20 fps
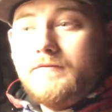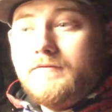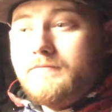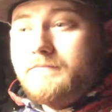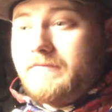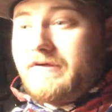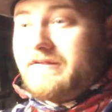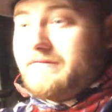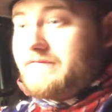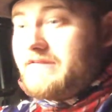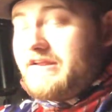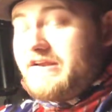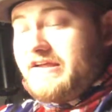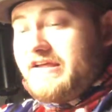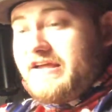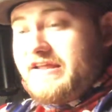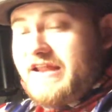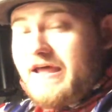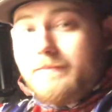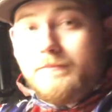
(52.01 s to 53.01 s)
But then
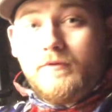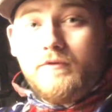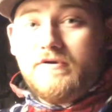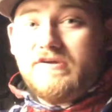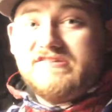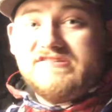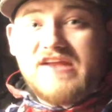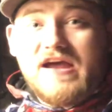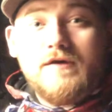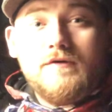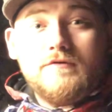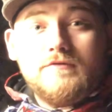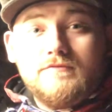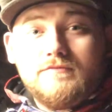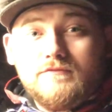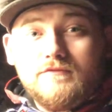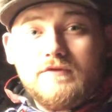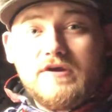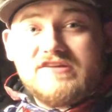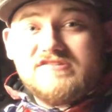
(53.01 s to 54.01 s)
again, that boy is now a
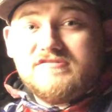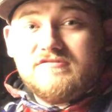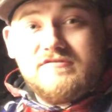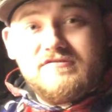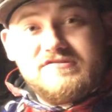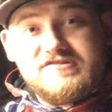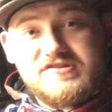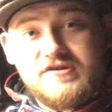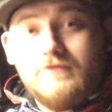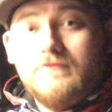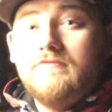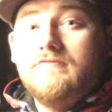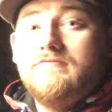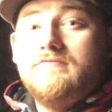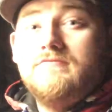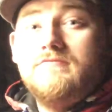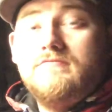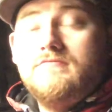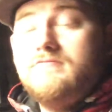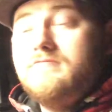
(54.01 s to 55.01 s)
wrestler in school.
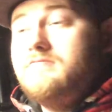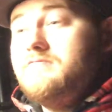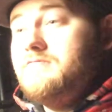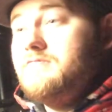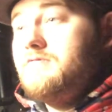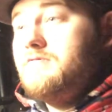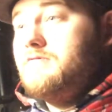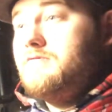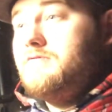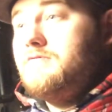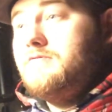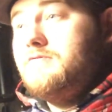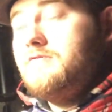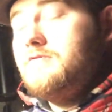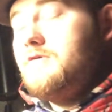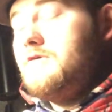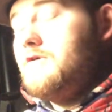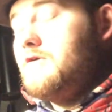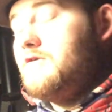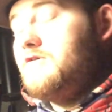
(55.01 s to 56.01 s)

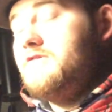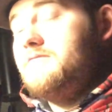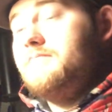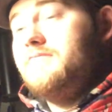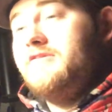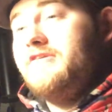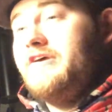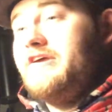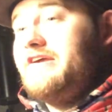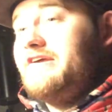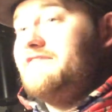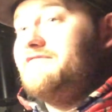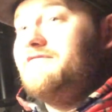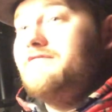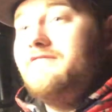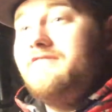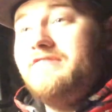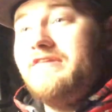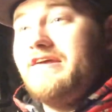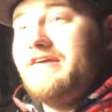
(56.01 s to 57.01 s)
Hard to believe.
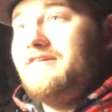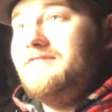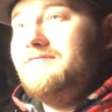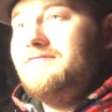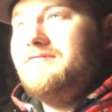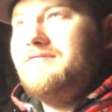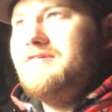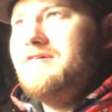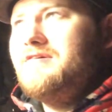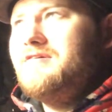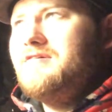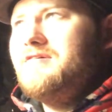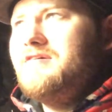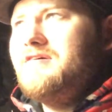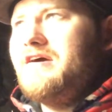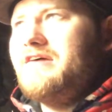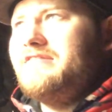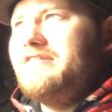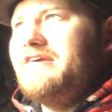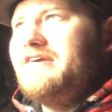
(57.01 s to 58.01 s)
I
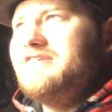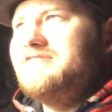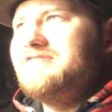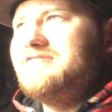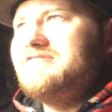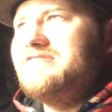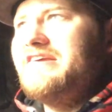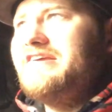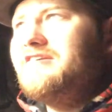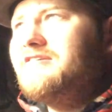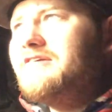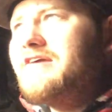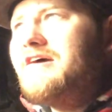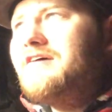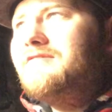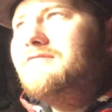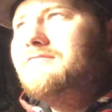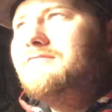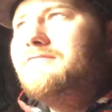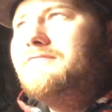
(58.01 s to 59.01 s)
think he's a senior now.